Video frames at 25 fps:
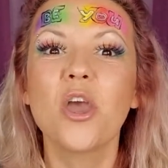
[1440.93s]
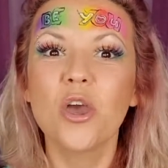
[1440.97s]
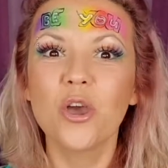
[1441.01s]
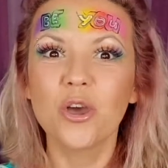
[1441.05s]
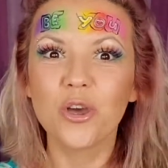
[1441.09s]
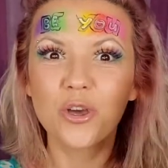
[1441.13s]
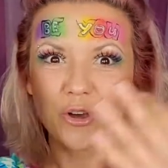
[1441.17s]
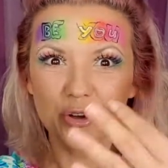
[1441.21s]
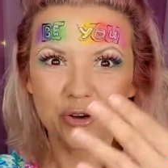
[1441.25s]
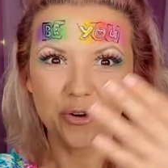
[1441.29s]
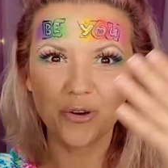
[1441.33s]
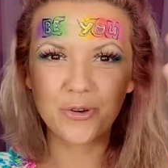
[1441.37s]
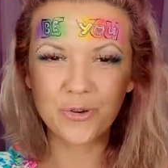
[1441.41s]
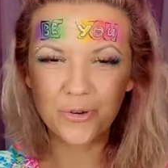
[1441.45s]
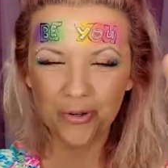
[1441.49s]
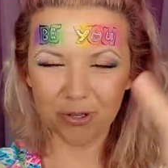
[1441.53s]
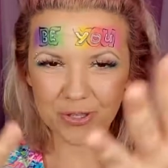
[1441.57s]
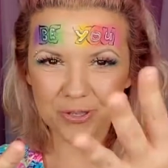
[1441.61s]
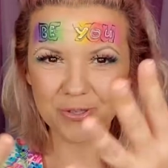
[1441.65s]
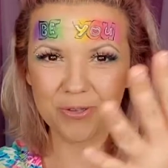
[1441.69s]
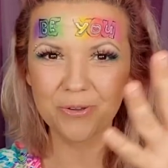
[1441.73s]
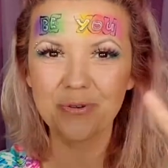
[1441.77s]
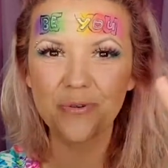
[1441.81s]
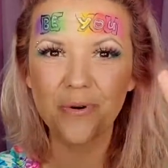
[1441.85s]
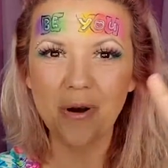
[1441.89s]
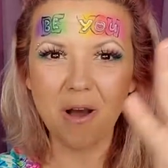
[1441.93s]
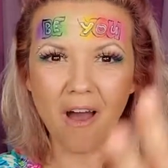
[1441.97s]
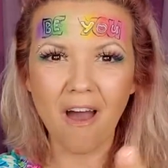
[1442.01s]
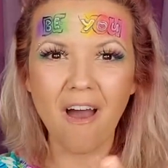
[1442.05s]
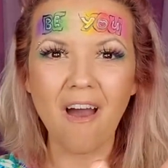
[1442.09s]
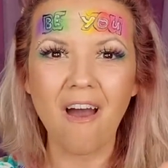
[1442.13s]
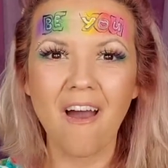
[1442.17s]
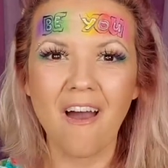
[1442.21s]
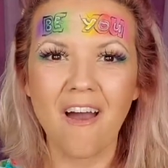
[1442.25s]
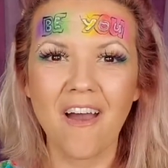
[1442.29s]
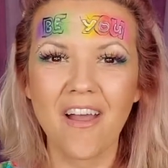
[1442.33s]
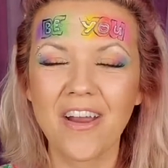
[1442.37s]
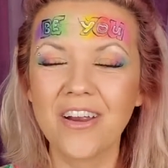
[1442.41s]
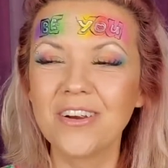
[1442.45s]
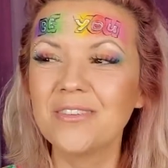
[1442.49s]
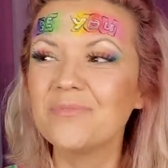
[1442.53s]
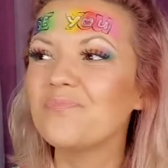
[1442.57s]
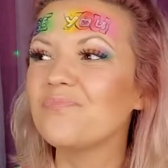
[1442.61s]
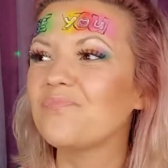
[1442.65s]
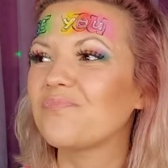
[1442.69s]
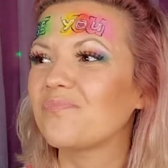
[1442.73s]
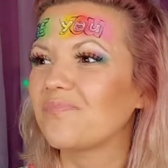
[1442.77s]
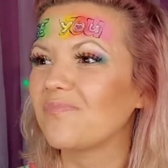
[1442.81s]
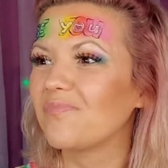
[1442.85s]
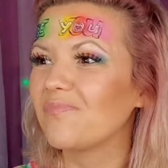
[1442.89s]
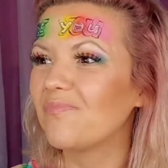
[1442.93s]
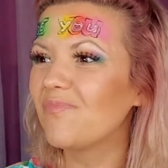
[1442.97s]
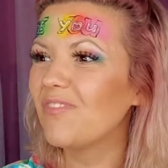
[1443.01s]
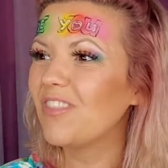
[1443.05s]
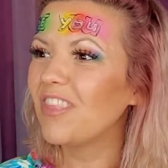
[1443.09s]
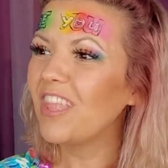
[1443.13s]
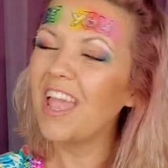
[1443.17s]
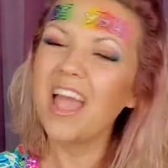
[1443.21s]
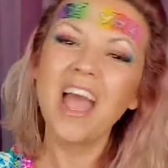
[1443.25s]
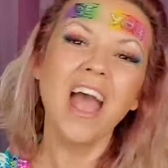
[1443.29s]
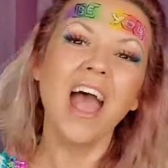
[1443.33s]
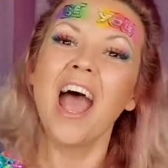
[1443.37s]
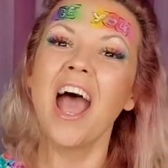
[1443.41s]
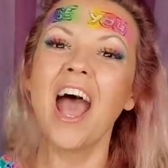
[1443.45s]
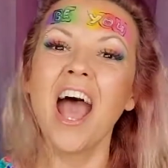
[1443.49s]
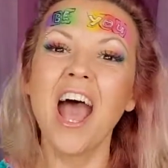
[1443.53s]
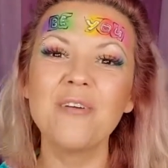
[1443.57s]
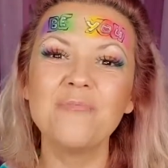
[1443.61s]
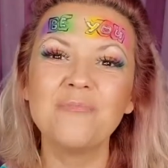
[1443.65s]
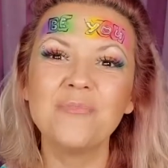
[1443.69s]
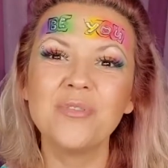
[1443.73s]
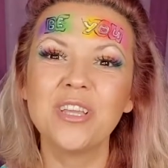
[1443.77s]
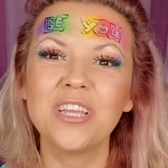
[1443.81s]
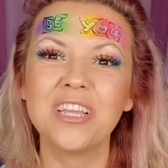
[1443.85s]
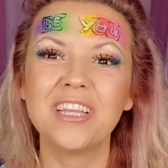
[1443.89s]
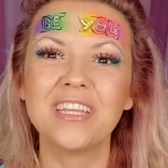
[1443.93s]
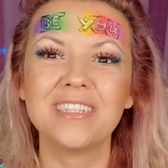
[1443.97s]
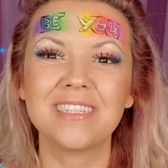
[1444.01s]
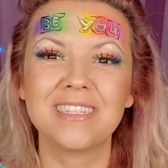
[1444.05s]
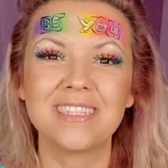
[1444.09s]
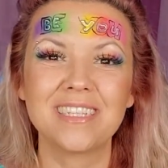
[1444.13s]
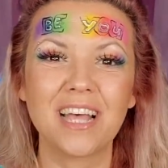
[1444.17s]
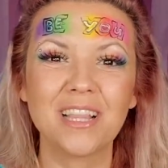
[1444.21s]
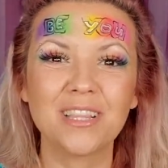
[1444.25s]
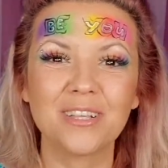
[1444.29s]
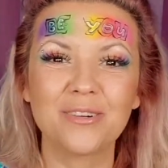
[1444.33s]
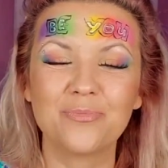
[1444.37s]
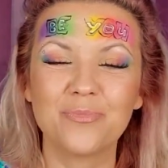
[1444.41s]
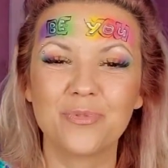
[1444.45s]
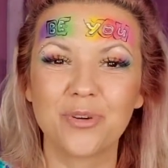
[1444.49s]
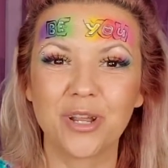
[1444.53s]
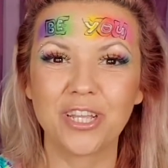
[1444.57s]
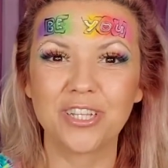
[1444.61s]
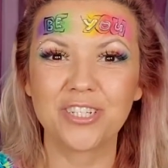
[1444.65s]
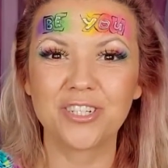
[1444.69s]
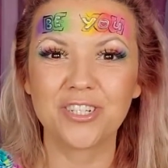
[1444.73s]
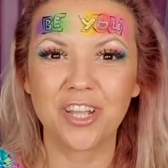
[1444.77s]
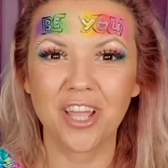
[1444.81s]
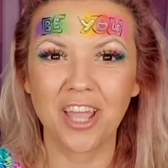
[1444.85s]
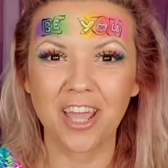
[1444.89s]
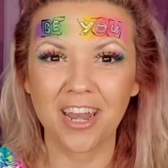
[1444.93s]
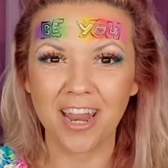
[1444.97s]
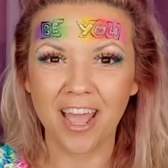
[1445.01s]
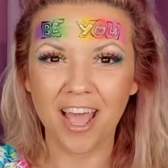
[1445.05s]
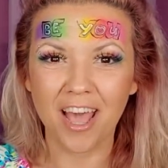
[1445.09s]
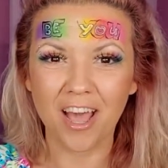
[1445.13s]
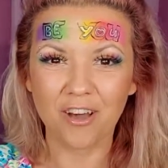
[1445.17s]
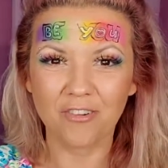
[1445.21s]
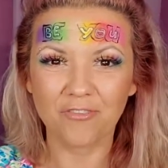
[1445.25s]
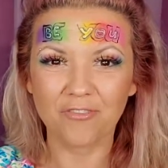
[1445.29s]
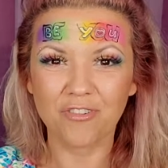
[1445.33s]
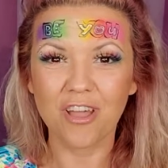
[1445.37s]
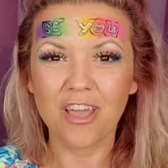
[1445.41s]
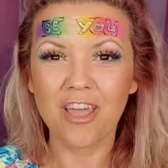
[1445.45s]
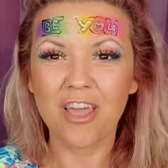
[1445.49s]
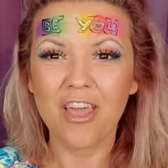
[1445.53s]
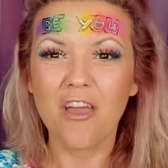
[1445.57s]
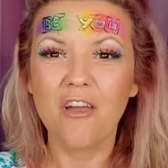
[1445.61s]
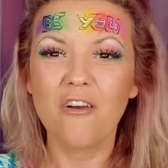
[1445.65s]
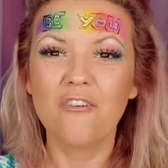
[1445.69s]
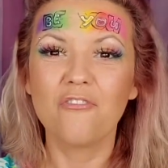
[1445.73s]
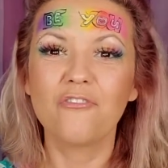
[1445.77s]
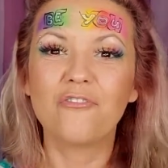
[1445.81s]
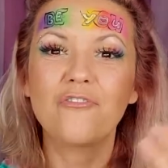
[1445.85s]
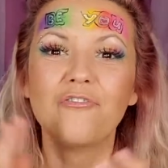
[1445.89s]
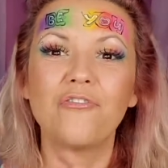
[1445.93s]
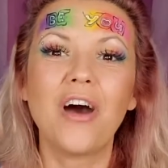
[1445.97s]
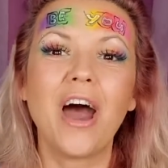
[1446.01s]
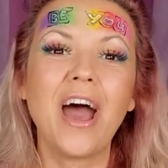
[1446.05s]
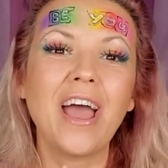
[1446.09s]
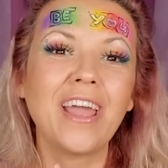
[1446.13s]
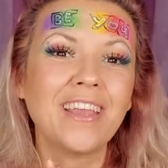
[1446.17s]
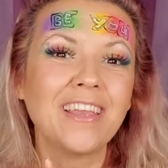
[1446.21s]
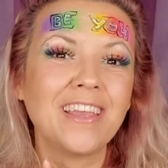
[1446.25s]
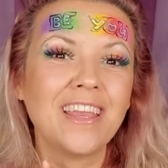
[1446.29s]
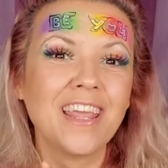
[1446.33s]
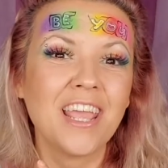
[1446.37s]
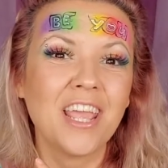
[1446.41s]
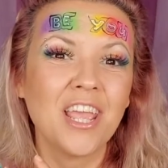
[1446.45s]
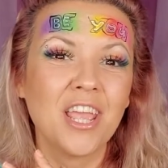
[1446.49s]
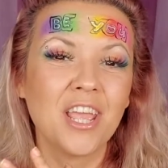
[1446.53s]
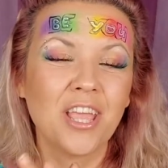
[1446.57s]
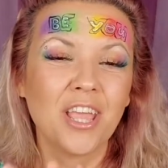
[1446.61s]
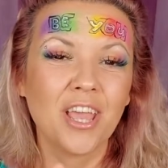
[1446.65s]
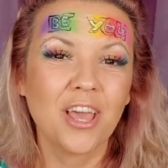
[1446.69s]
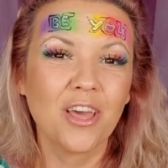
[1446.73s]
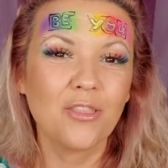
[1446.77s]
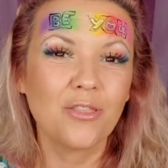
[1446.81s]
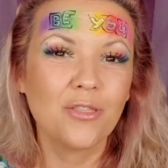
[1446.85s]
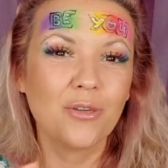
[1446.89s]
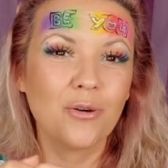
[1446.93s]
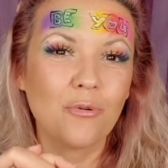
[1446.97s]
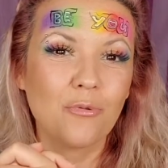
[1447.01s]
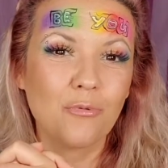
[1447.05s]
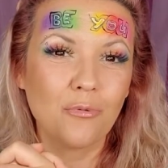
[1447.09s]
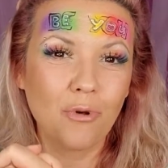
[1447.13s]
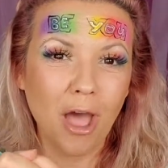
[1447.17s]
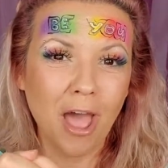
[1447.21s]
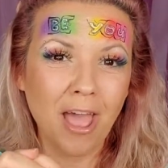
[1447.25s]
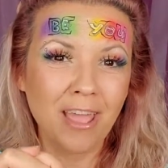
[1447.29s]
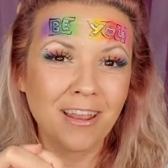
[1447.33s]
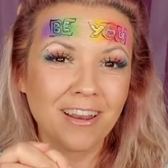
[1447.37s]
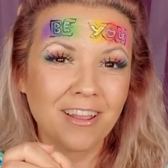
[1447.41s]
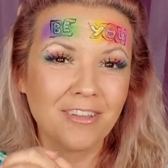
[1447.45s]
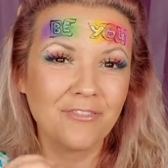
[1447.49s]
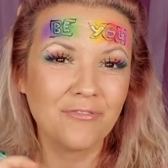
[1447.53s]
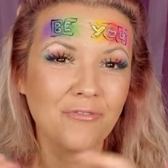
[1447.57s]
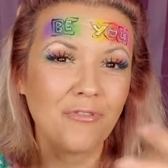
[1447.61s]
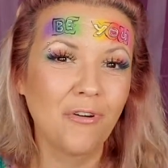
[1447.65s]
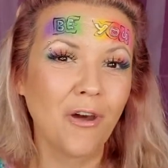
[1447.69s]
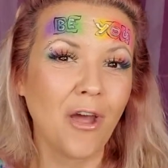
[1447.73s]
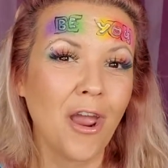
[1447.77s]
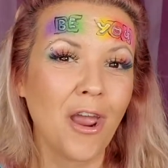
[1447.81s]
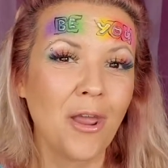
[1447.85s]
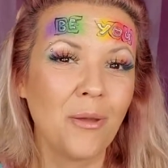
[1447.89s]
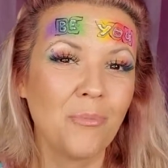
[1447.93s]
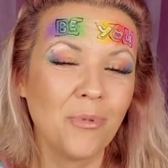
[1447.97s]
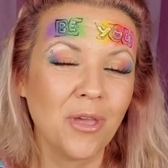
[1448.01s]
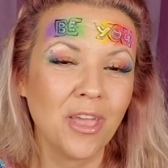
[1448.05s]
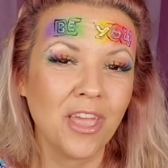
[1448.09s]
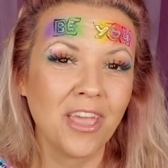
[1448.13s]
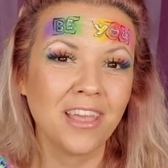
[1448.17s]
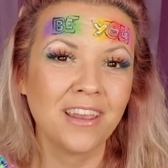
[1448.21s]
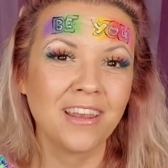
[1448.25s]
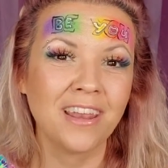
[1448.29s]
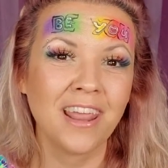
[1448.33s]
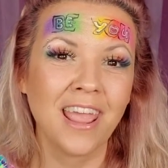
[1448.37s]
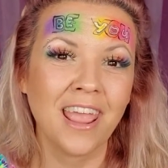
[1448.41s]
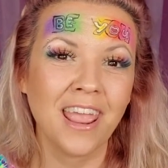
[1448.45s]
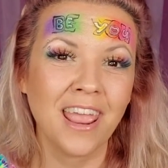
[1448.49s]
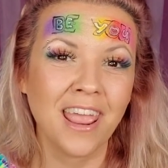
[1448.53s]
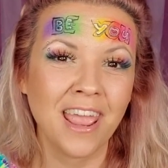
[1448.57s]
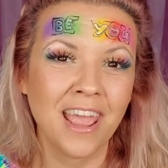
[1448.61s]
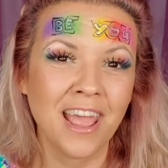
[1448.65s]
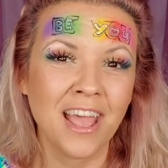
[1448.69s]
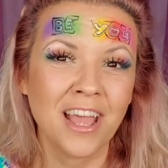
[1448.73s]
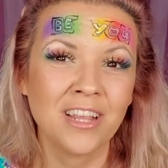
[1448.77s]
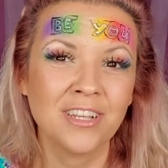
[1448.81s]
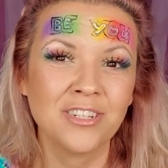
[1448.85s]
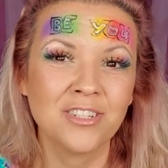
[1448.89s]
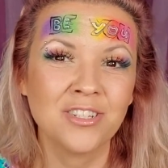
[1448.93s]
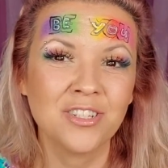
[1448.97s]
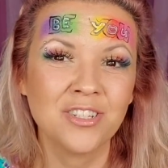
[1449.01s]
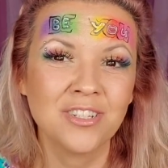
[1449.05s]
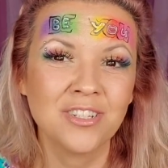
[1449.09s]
who you are. Happy celebration of finding the right environment and